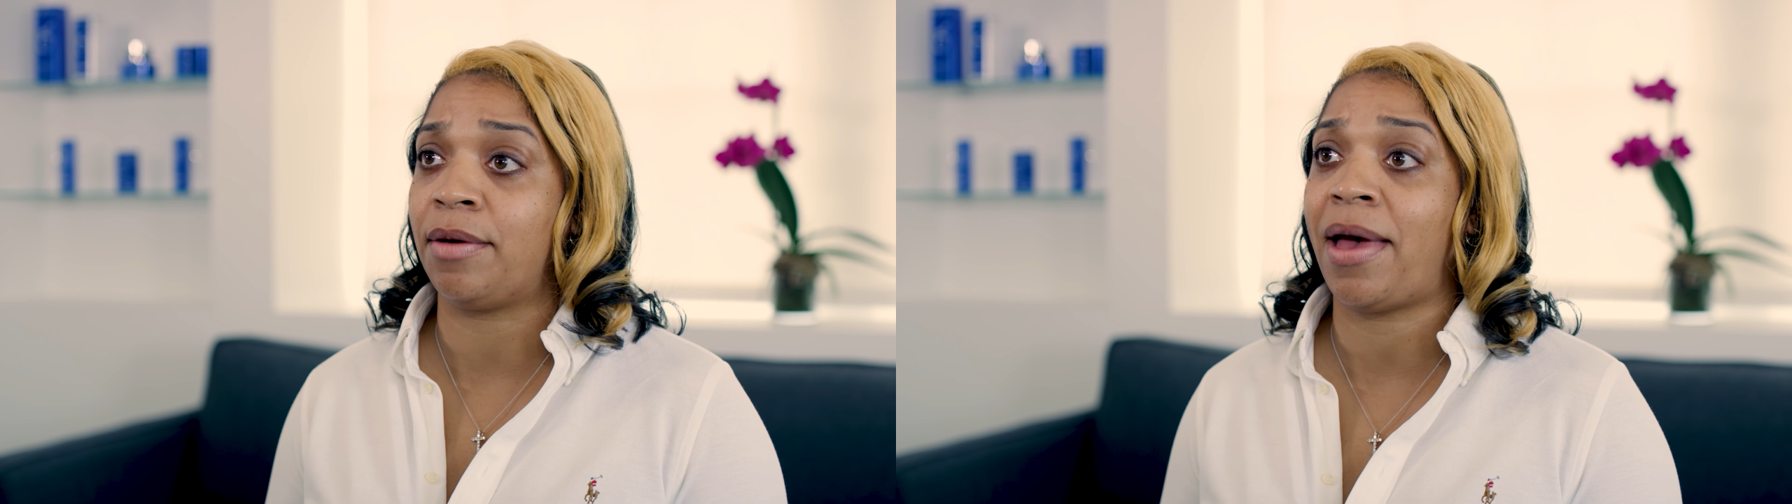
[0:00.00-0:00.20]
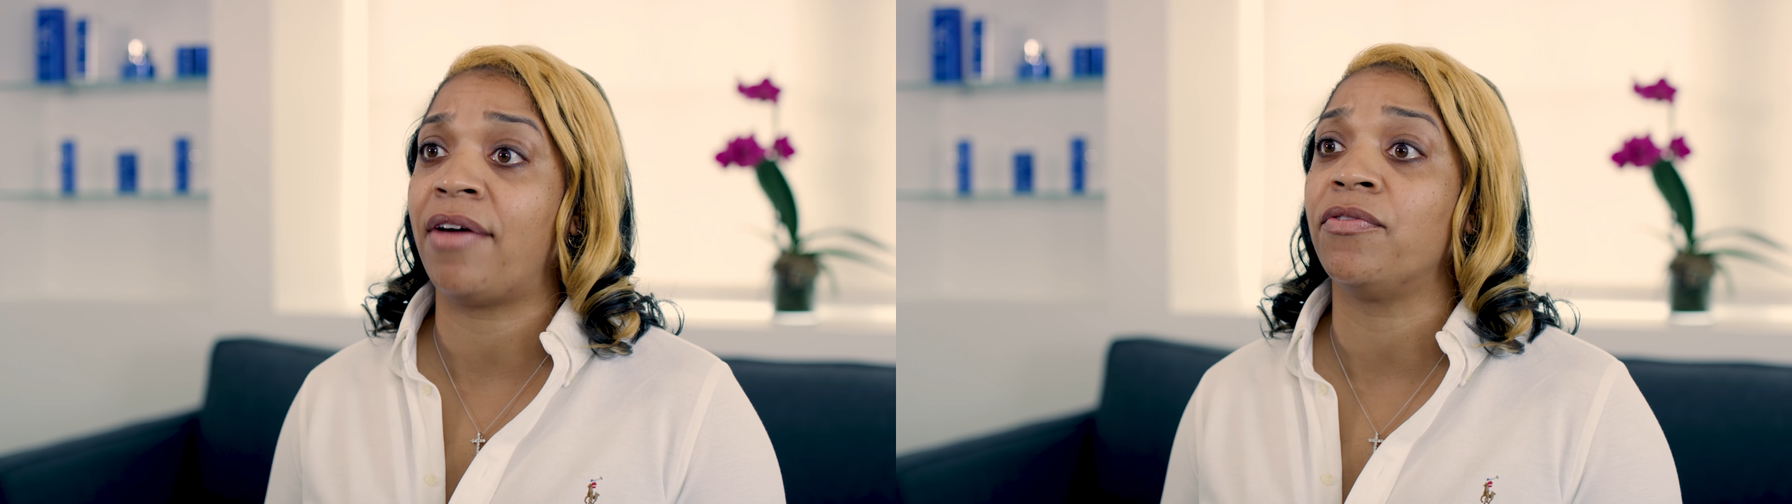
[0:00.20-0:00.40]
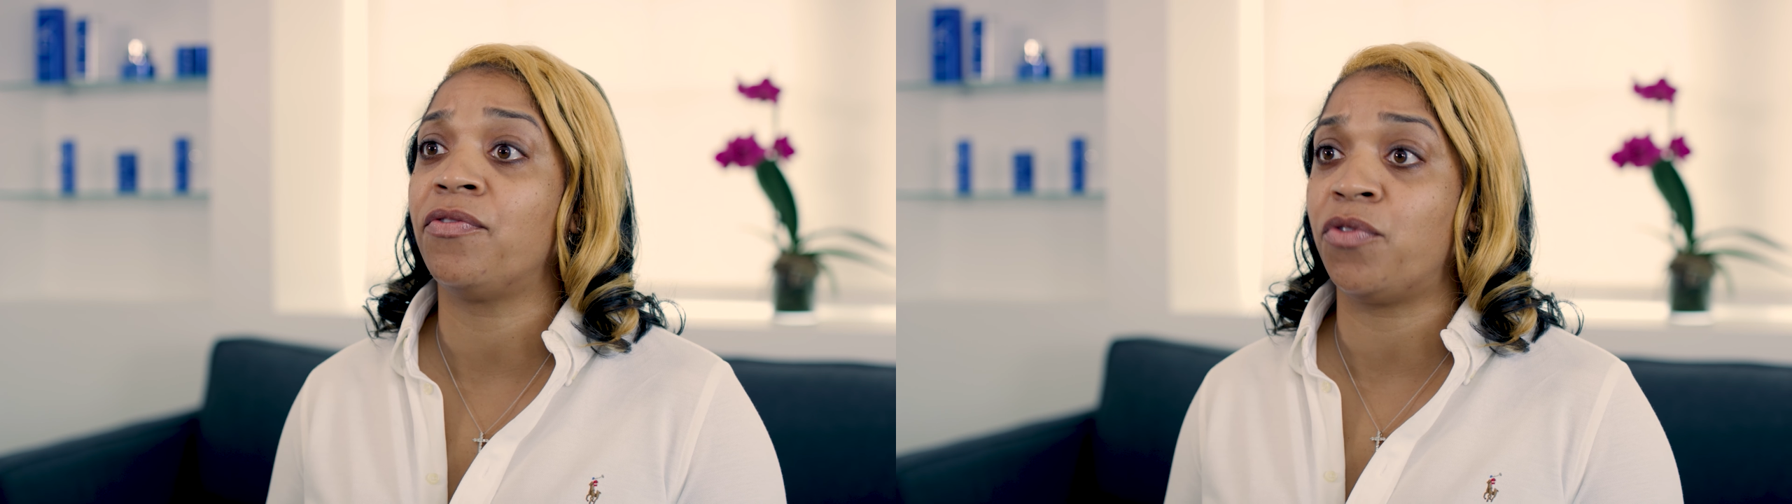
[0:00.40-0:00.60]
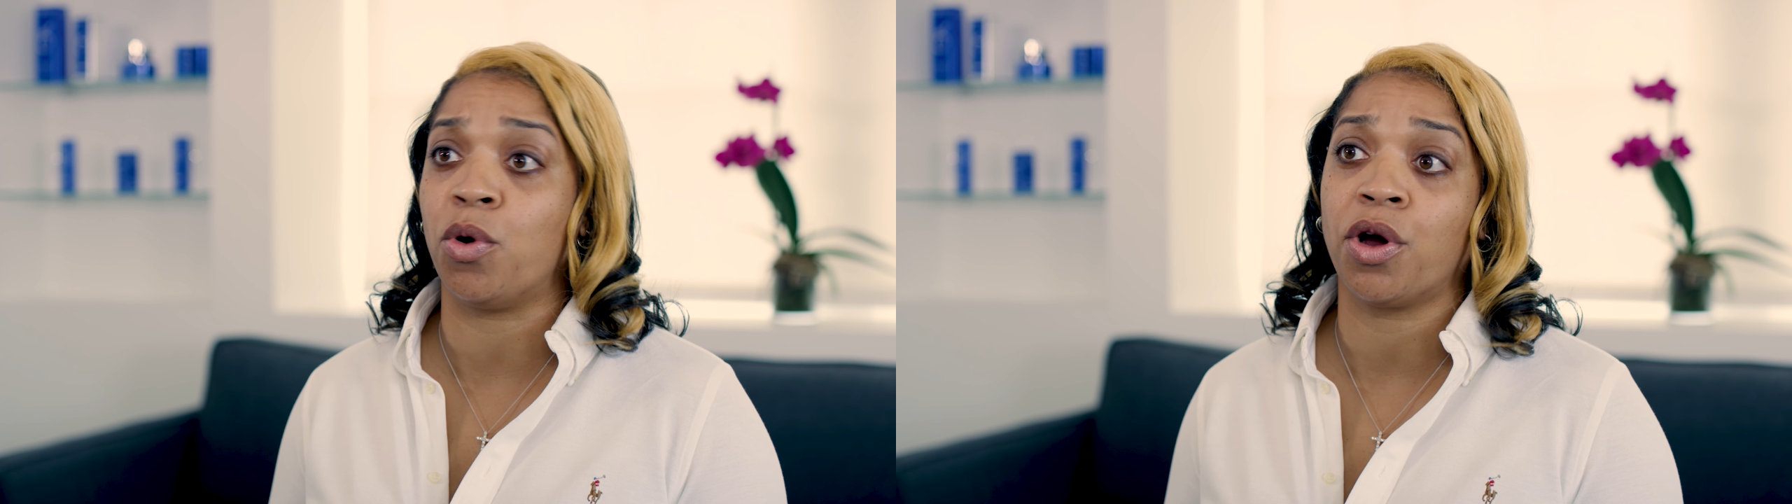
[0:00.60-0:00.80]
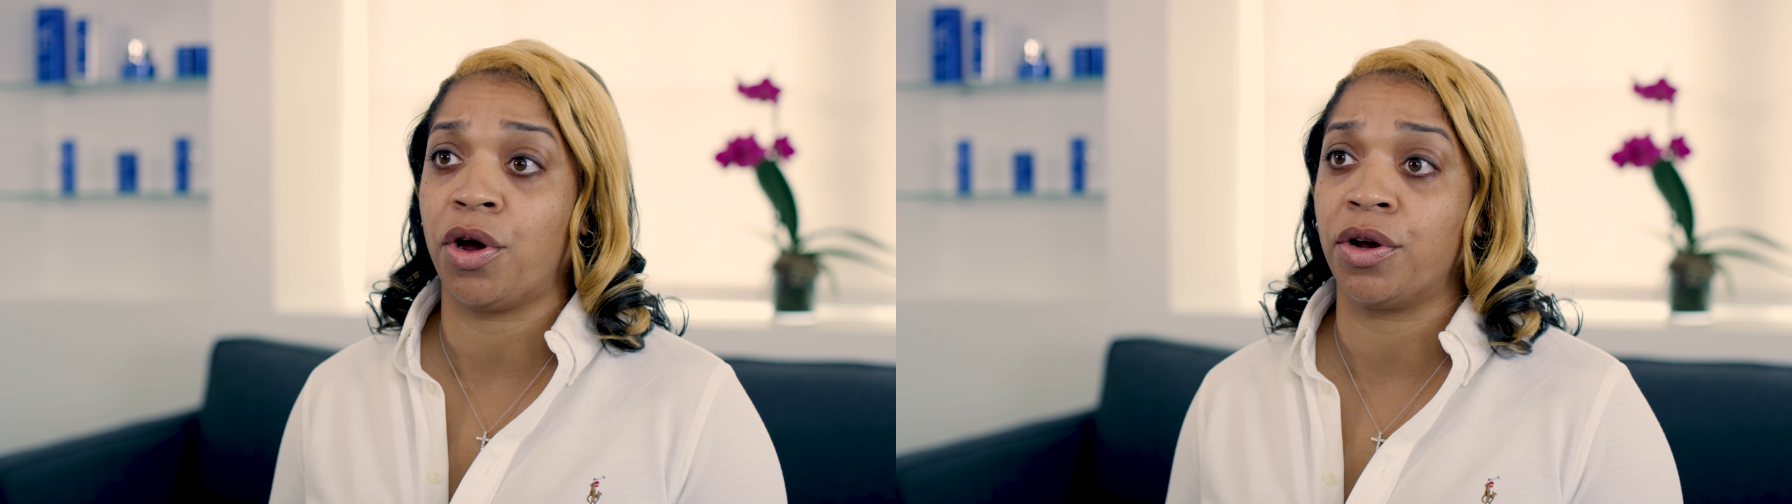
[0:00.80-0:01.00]
up having
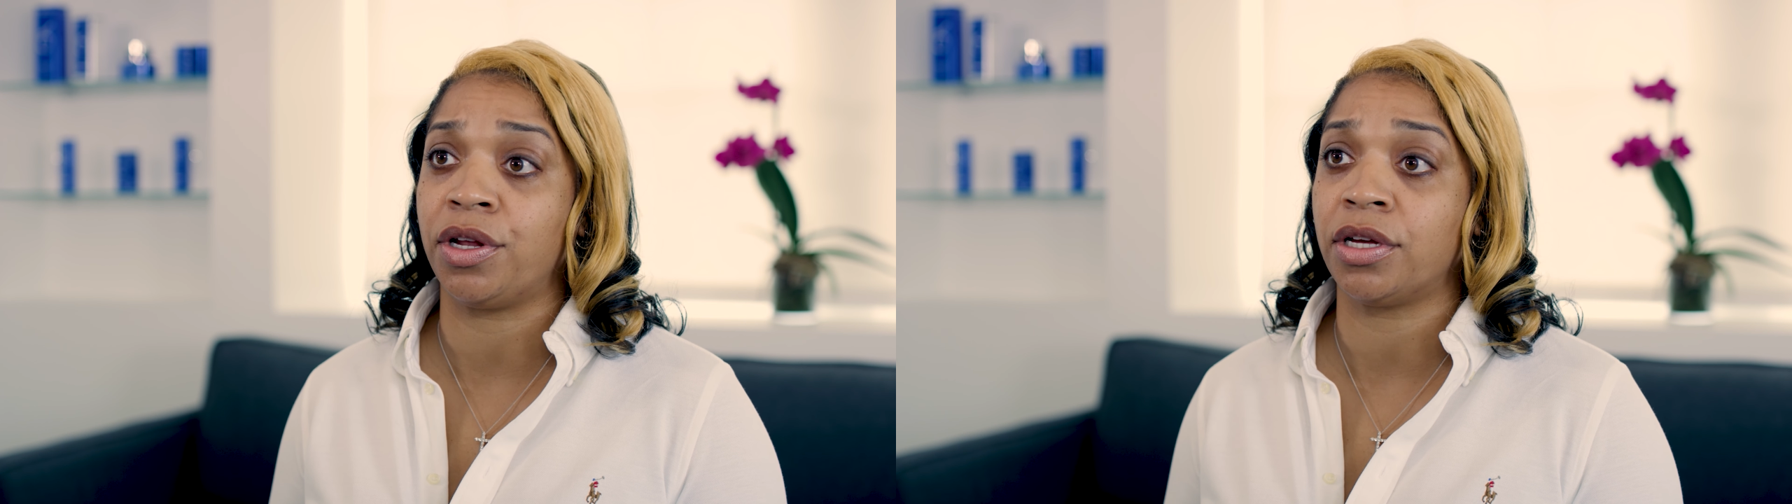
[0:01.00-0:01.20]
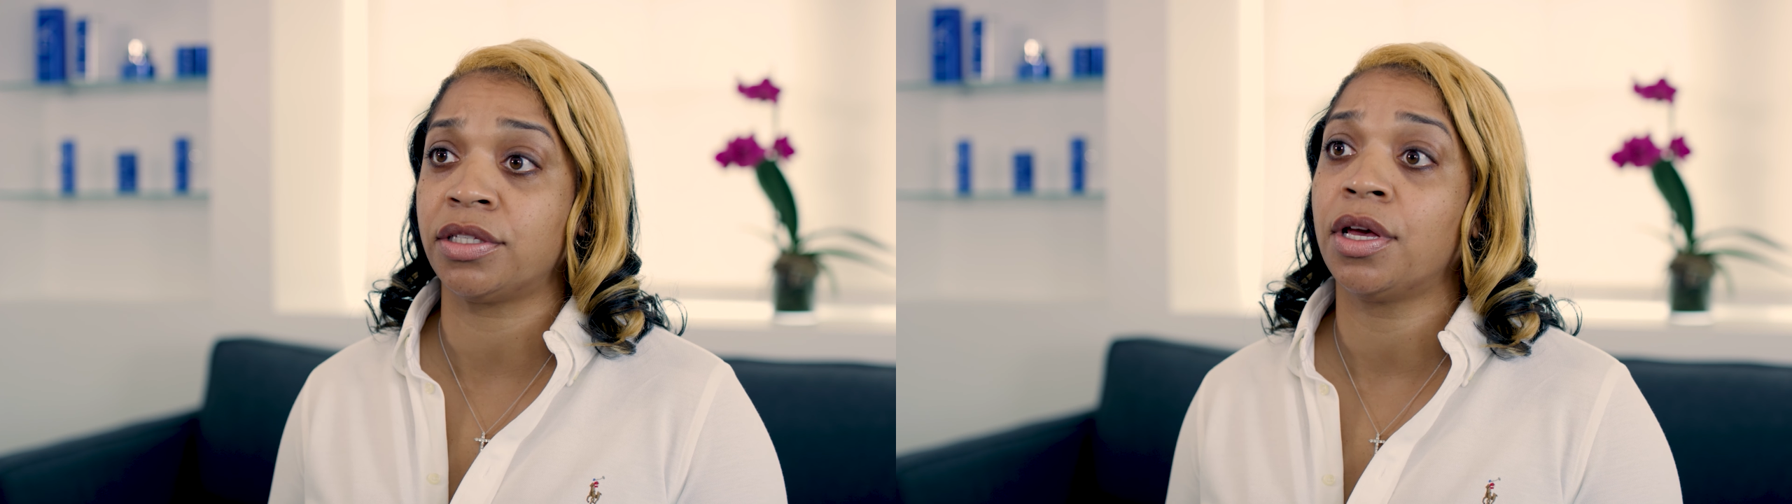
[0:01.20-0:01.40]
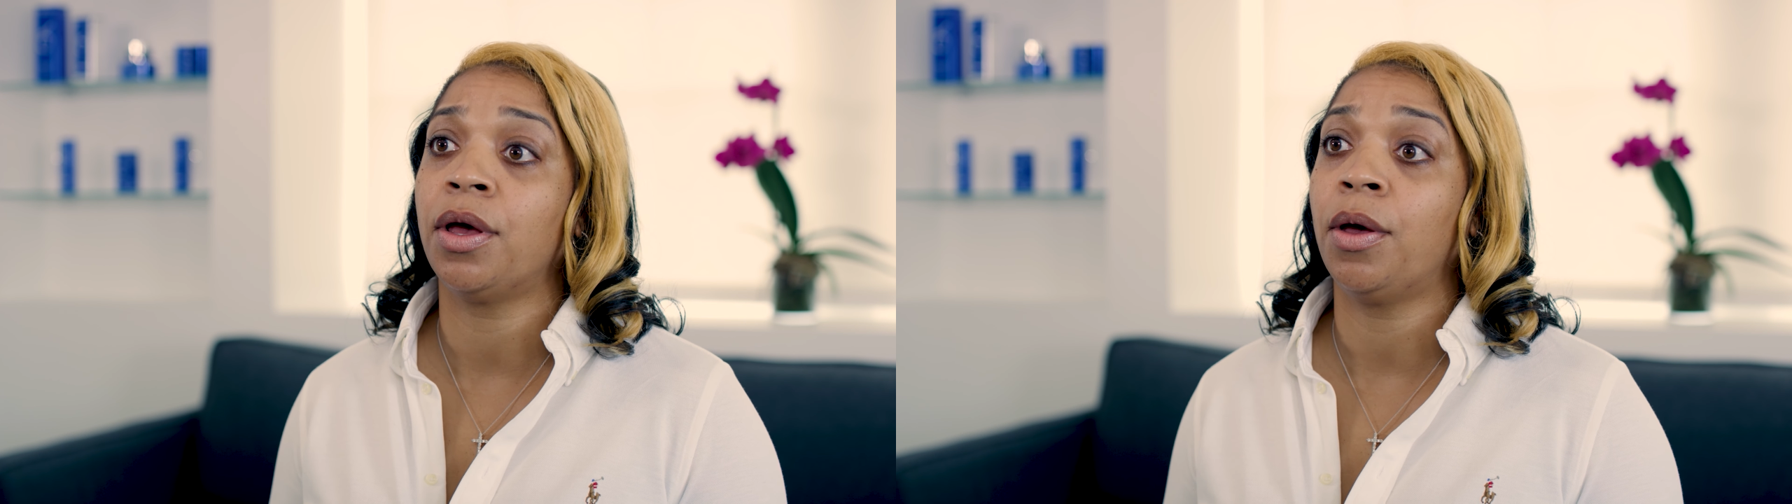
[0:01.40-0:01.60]
four hernias